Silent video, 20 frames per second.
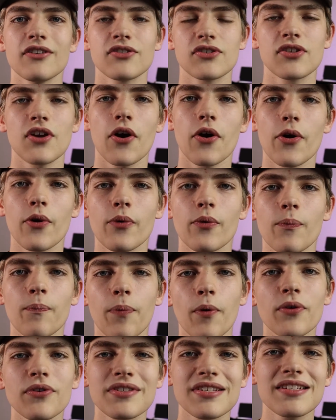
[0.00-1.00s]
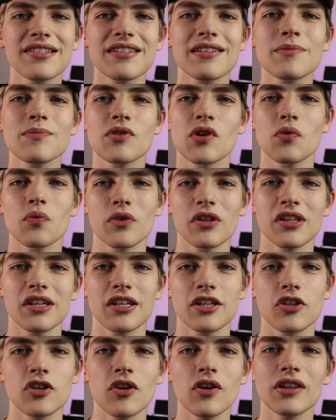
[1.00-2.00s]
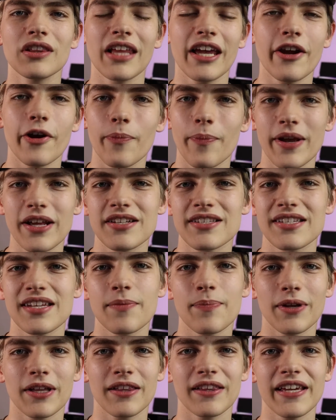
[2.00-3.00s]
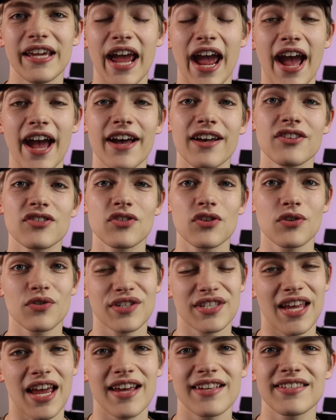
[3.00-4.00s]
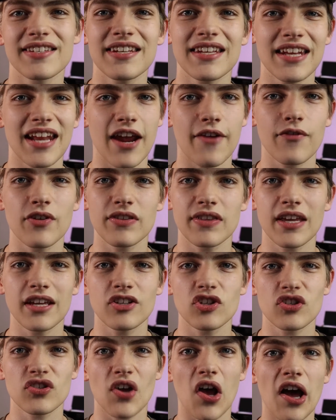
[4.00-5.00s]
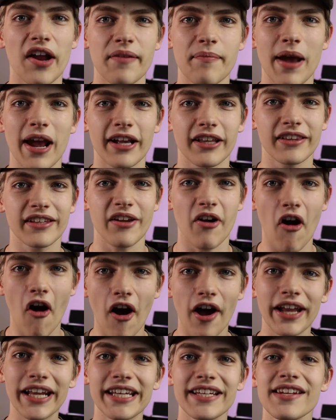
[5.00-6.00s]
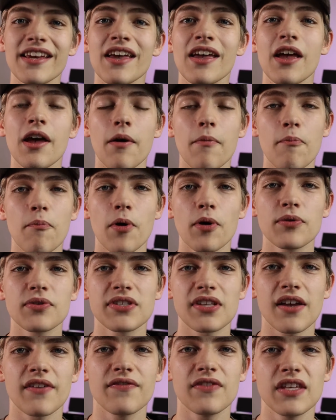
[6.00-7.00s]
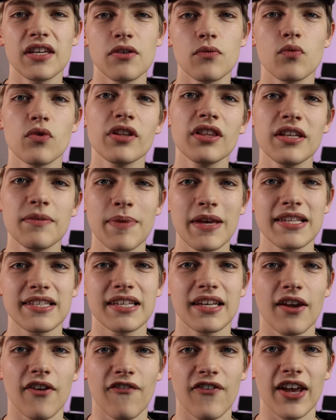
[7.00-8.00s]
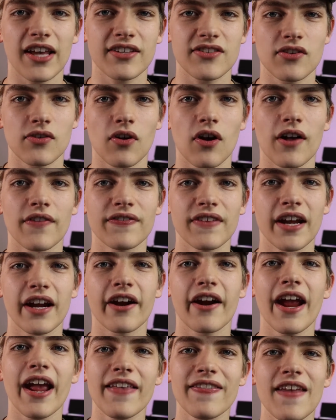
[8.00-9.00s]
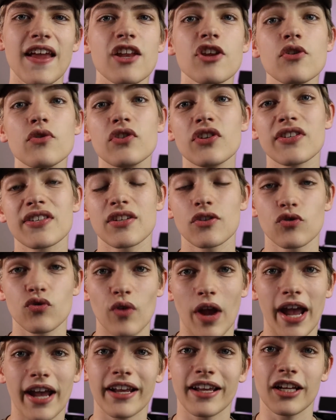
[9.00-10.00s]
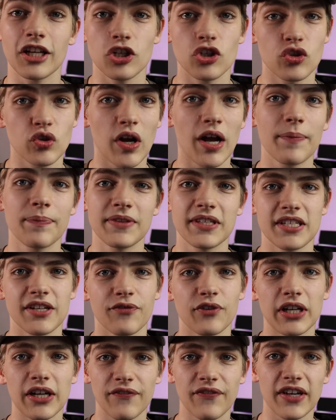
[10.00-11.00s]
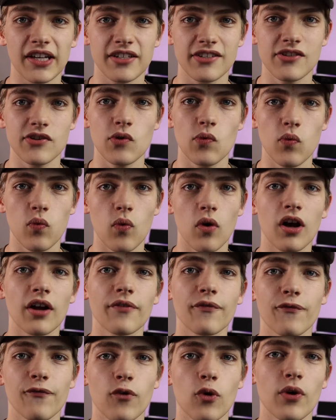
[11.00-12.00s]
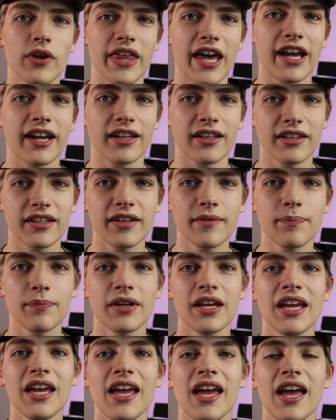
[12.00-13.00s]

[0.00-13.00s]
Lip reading: So both systems are really good. Layer base typically has your sizing and everything just automatically on it. Most of the really basic effects are on there. And then you just drag and drop the different effects you want for that clip.